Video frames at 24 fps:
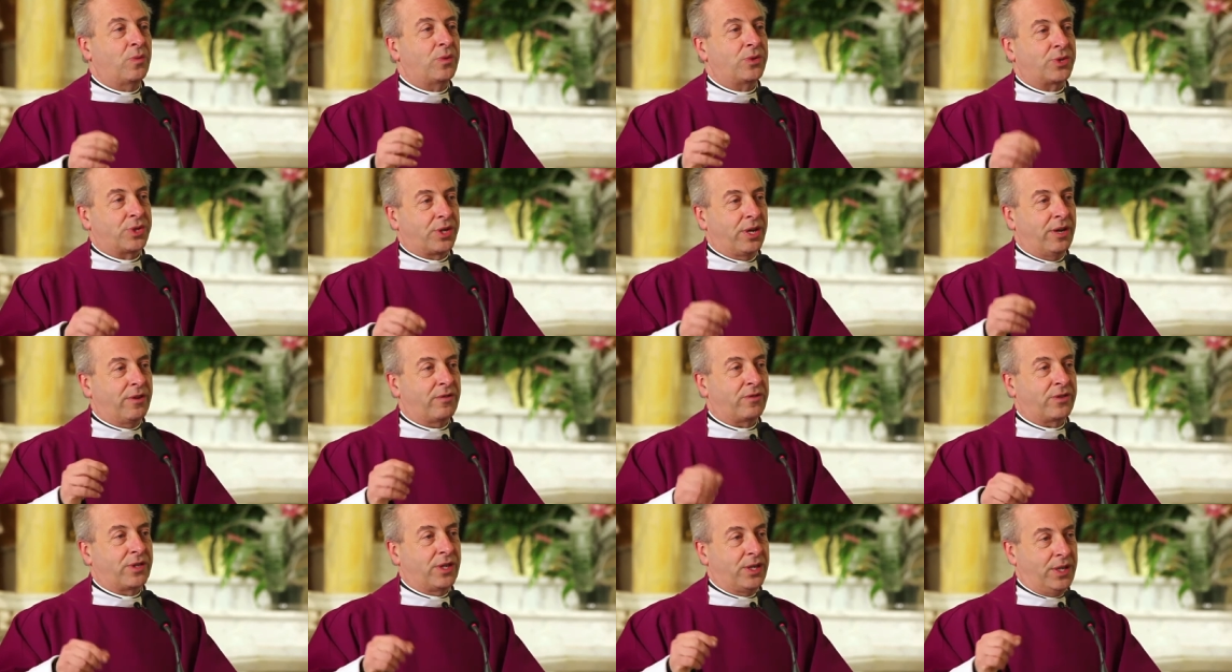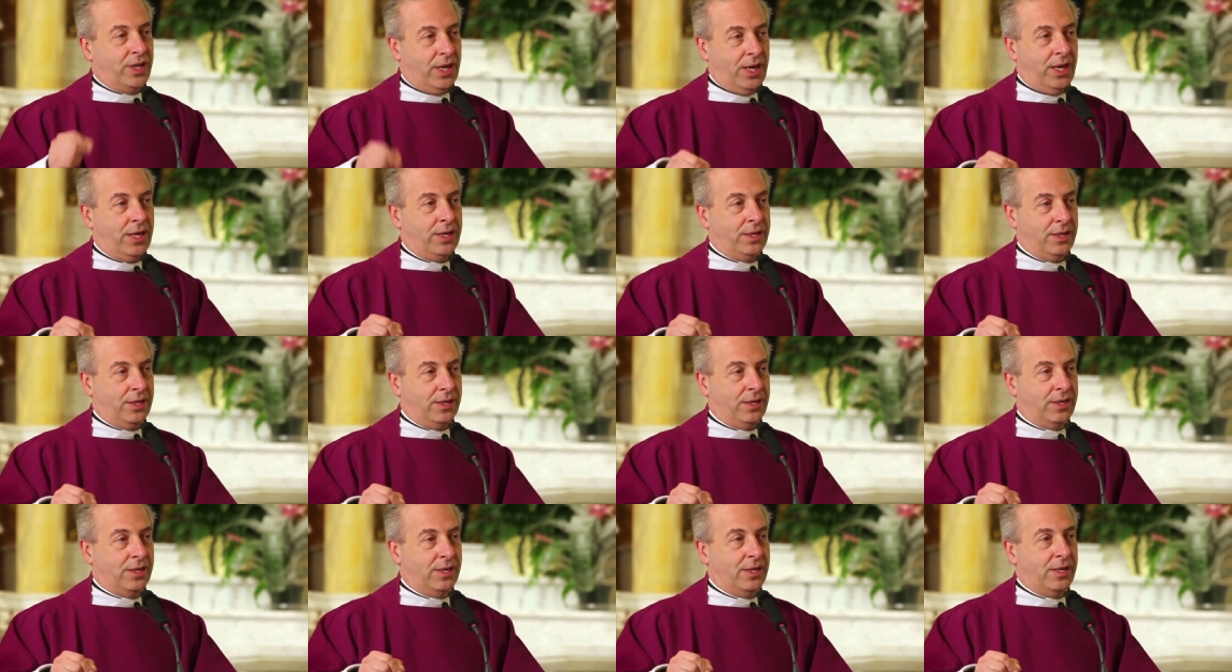was left
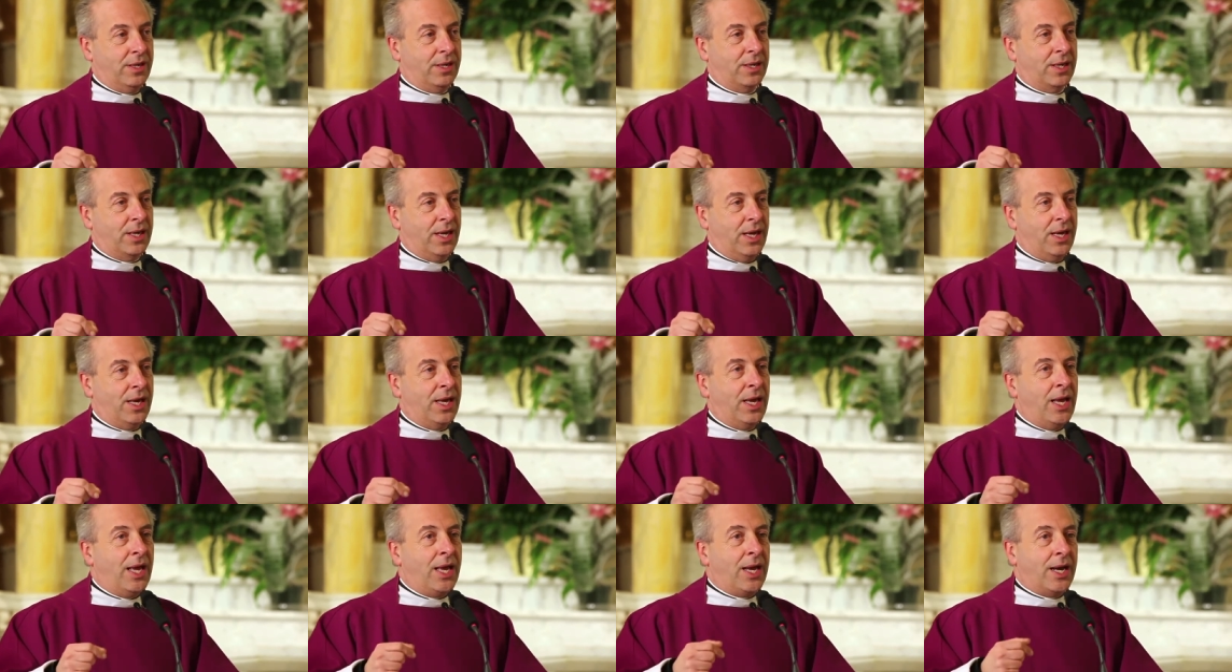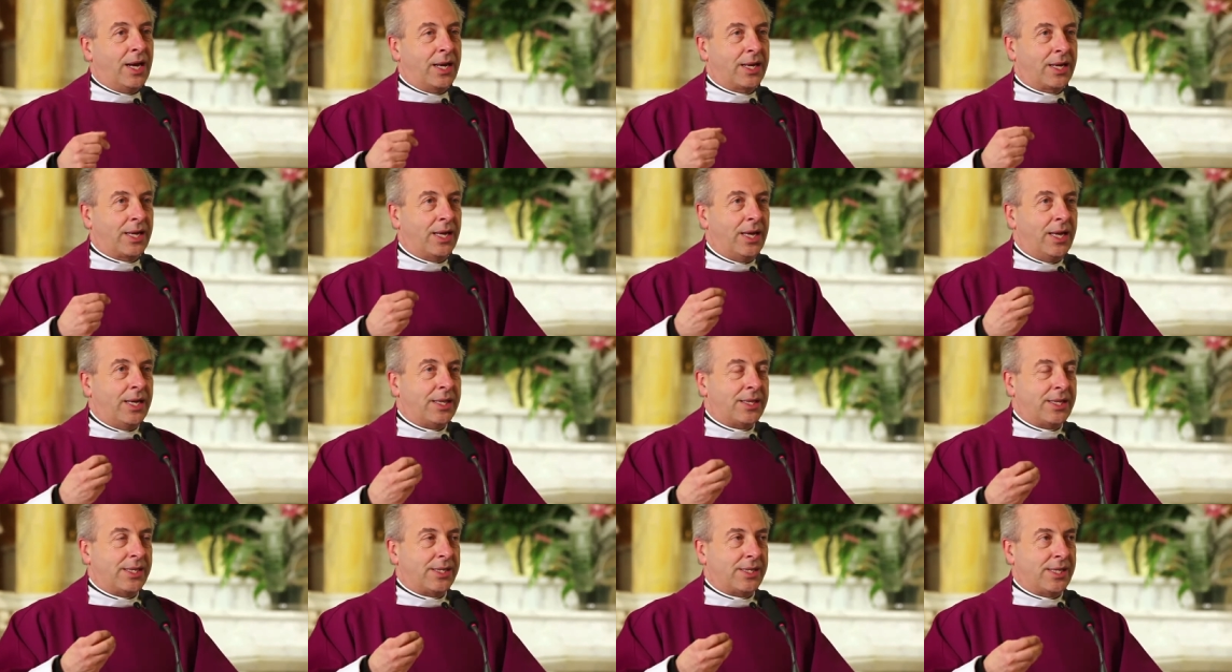unaided."
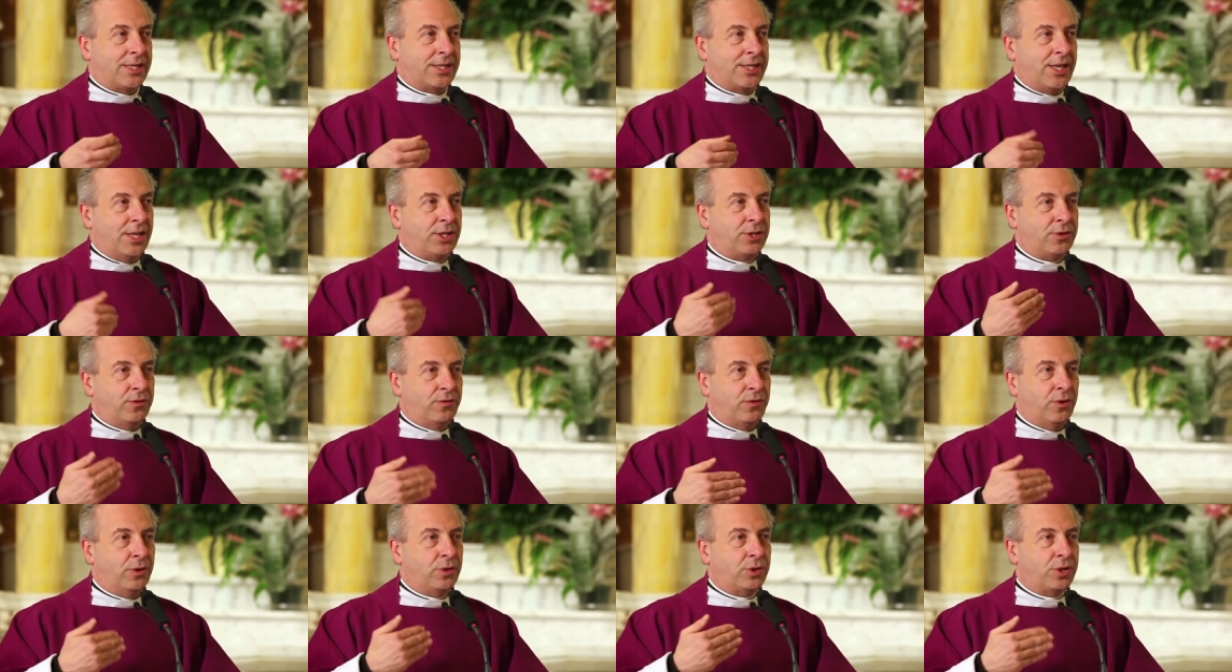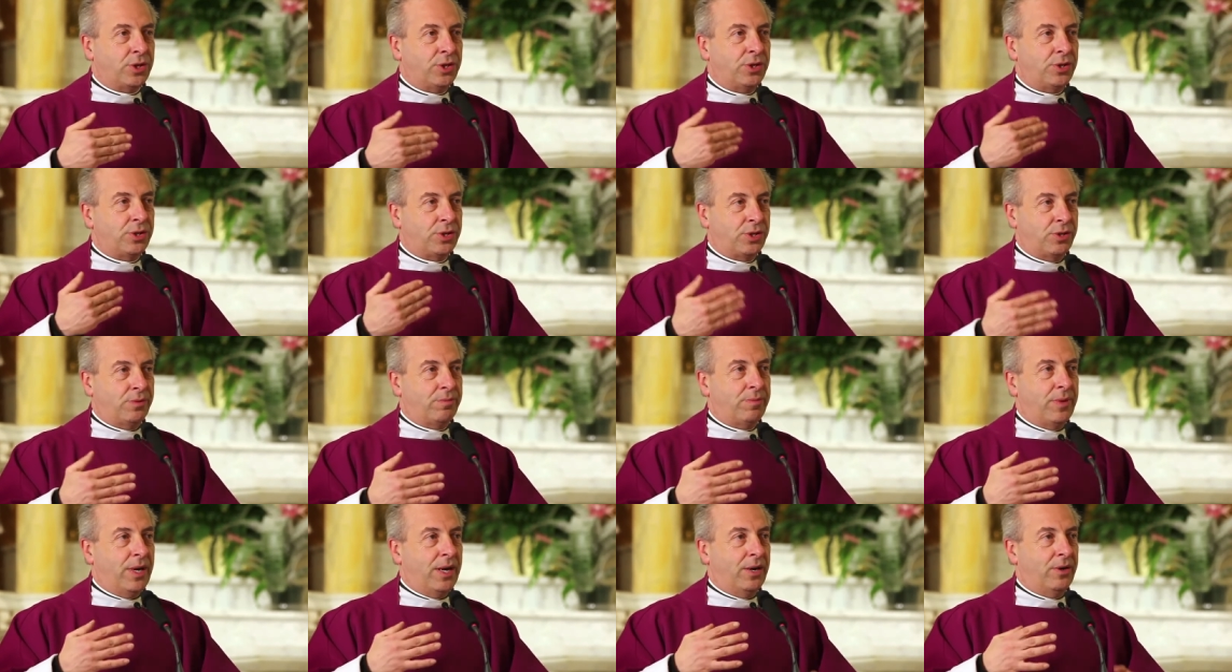They say devotion to
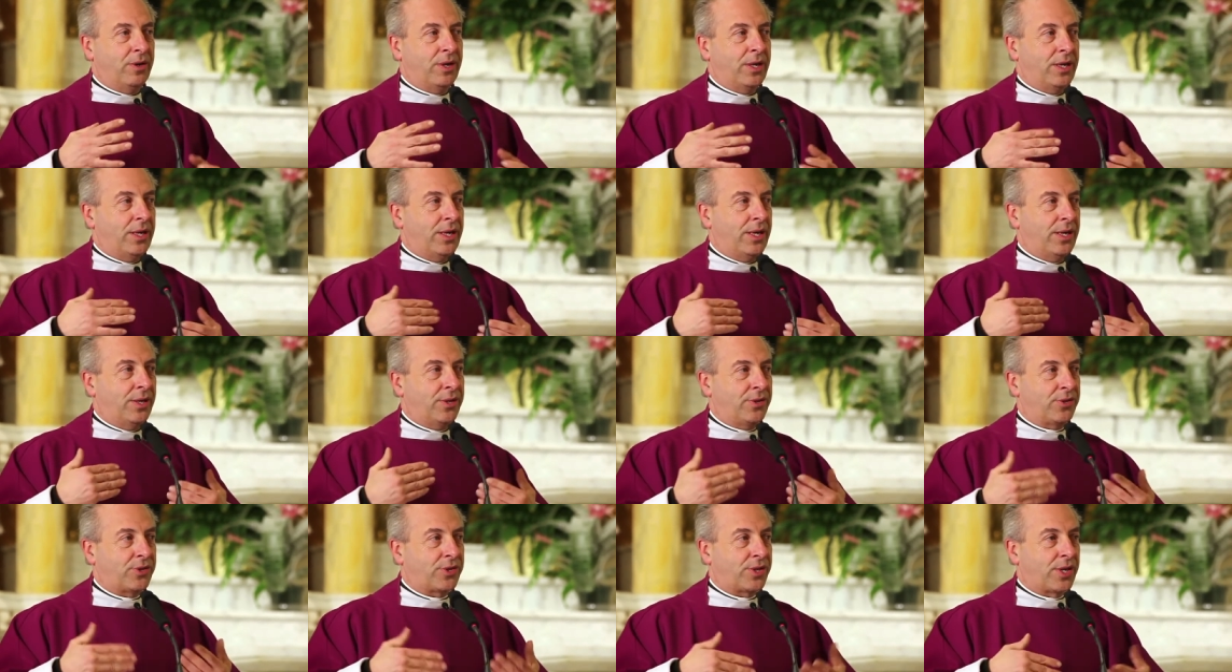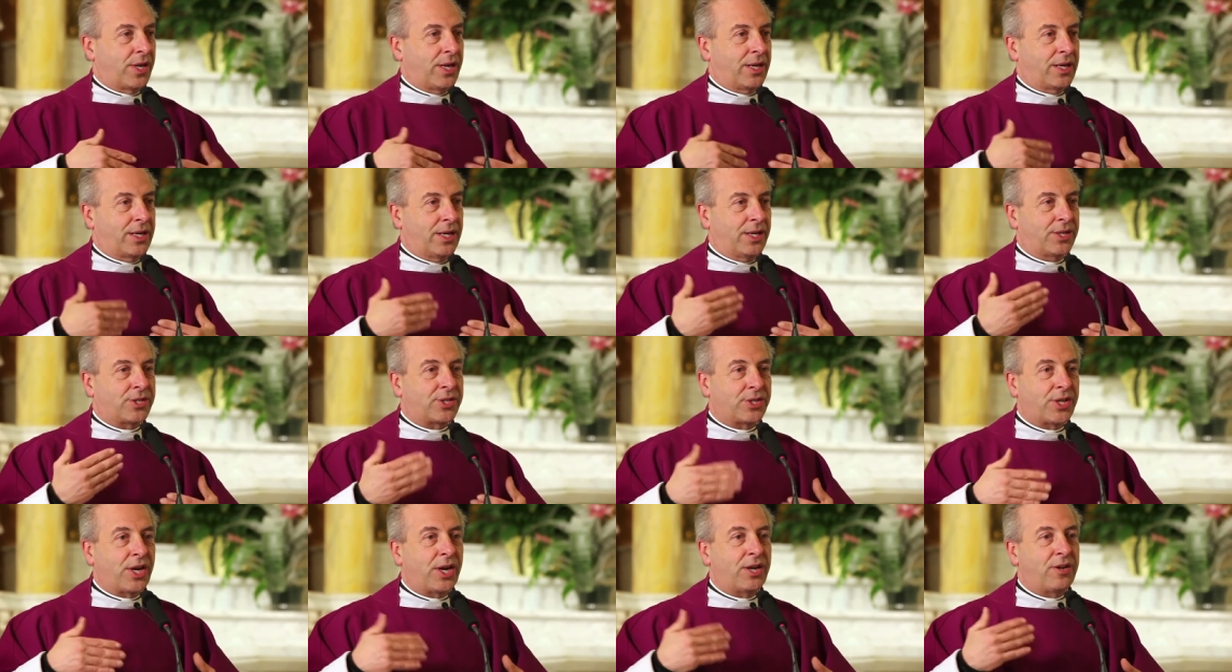Mary is like a
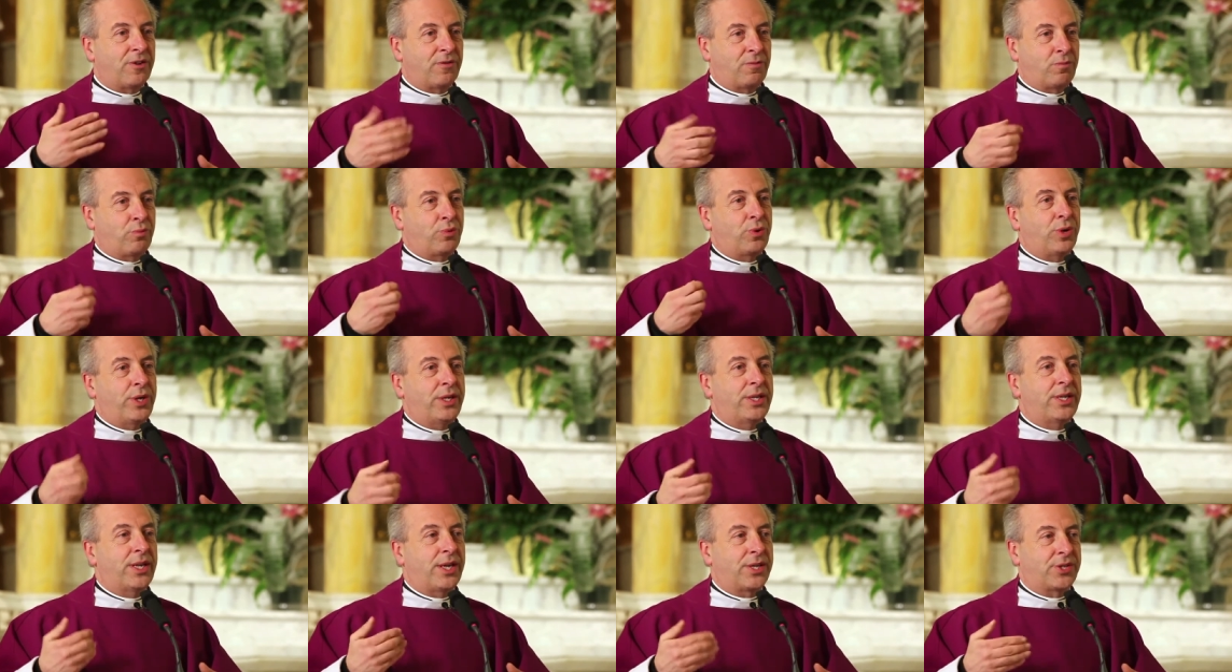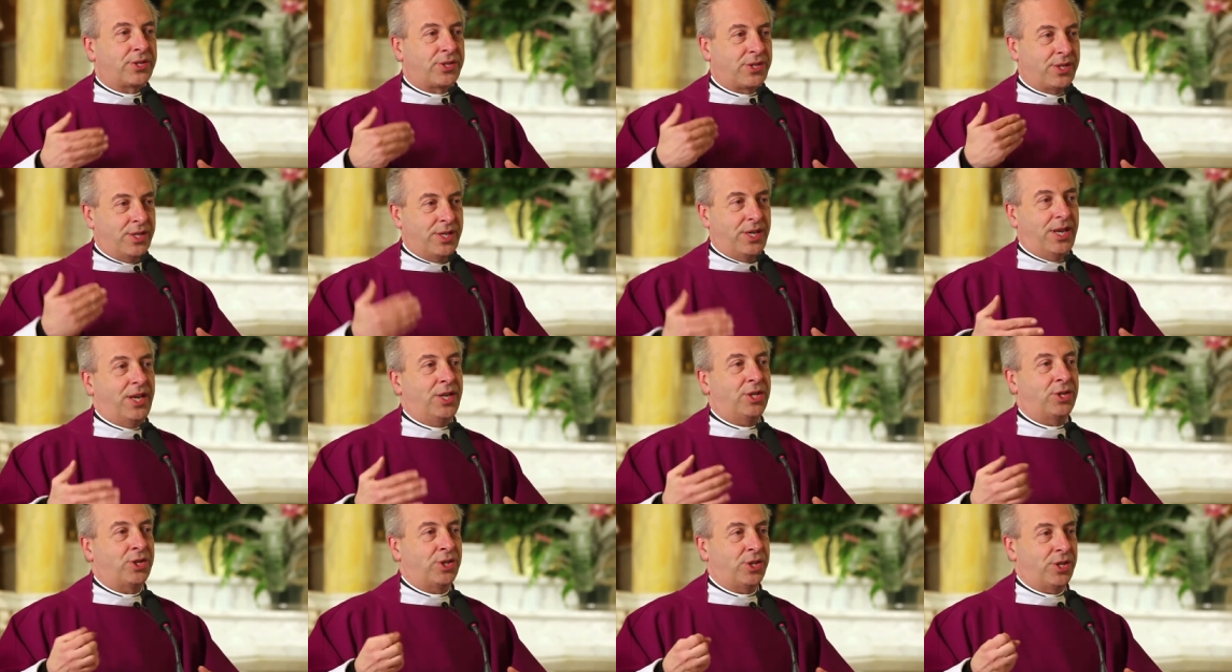sign of
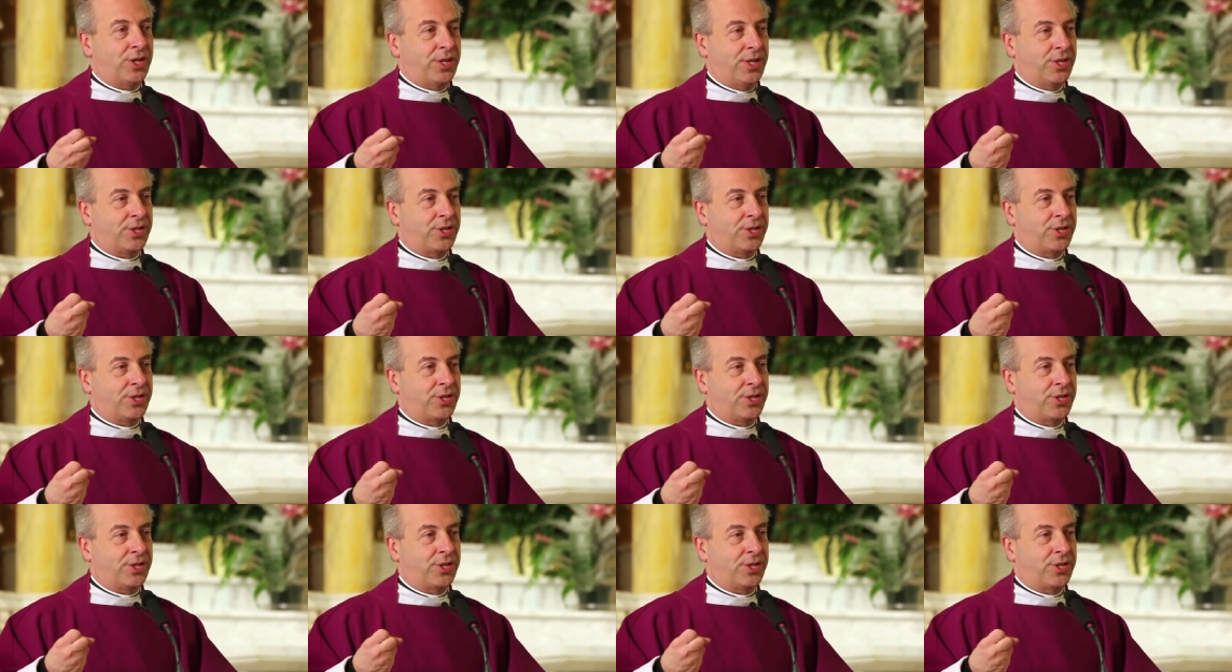predestination.